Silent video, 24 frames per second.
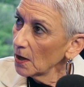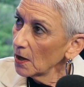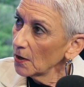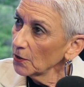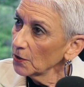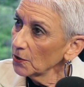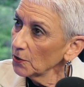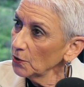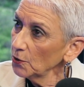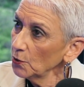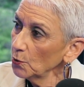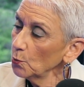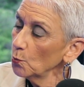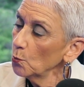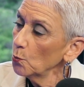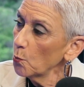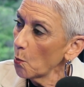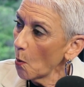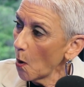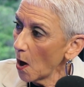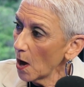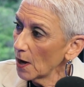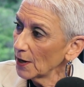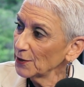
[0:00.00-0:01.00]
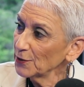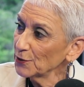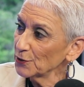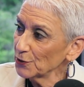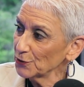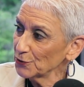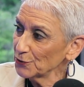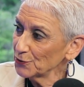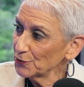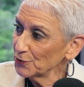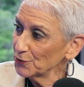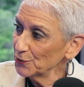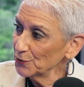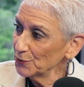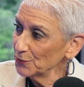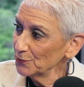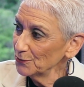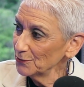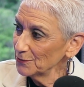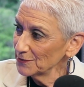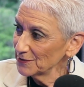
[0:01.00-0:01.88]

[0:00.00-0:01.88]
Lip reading: you want to